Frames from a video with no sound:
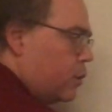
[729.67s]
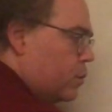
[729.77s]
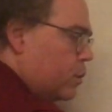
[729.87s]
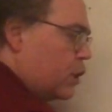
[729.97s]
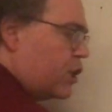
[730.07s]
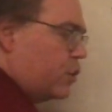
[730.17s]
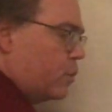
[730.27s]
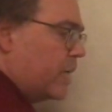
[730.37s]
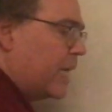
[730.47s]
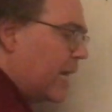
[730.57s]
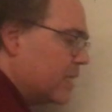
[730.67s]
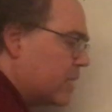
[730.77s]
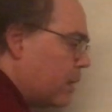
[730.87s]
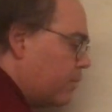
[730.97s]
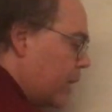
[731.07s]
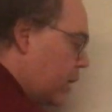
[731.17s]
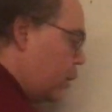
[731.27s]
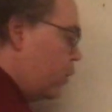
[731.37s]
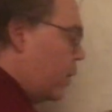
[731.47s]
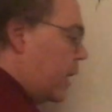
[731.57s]
you to get something
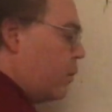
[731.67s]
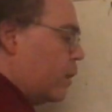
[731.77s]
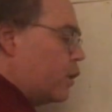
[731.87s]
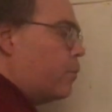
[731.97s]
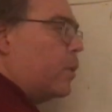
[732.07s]
new and I want your